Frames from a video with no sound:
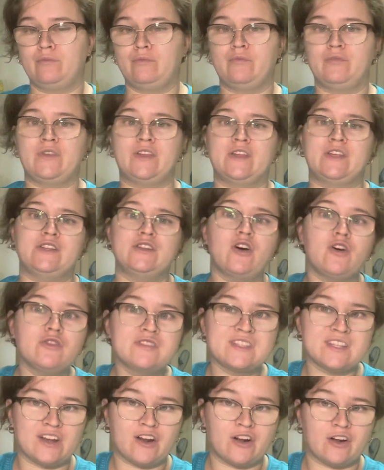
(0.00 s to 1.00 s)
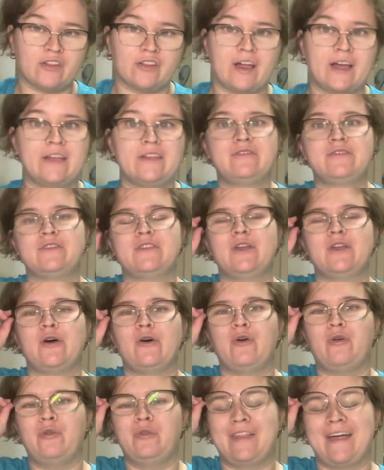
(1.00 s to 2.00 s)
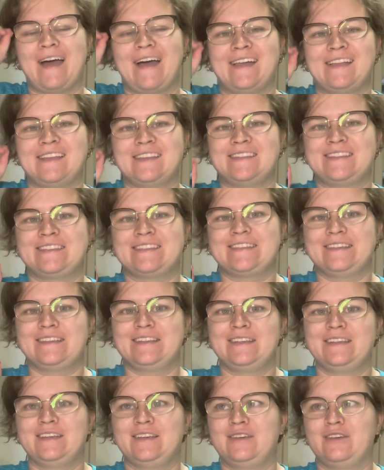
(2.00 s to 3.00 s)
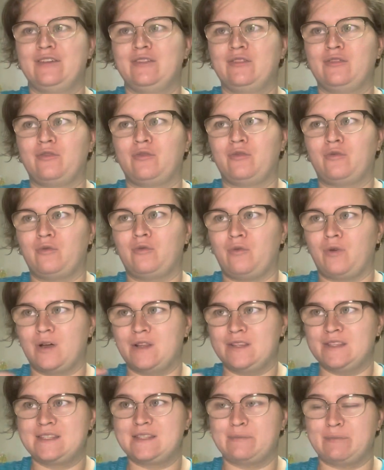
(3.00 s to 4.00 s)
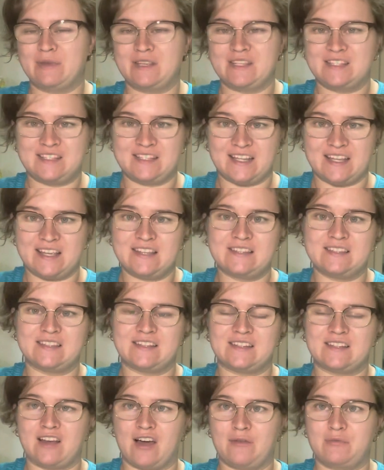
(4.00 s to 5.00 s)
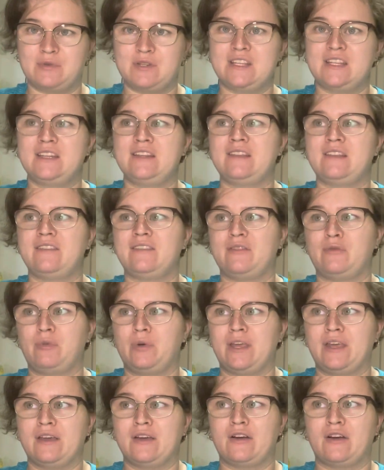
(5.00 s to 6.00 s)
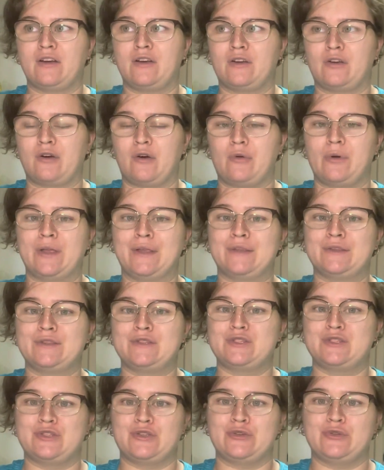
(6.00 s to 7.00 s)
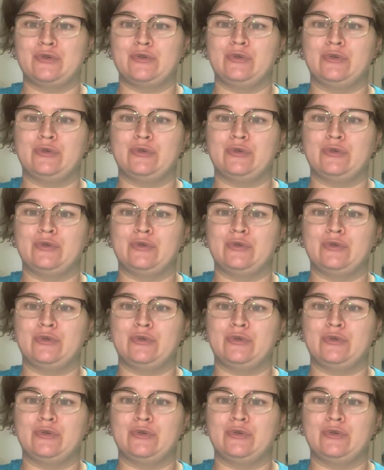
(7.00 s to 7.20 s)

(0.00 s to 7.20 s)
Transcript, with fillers: the adults in our life know that once Misty is adopted, we are going to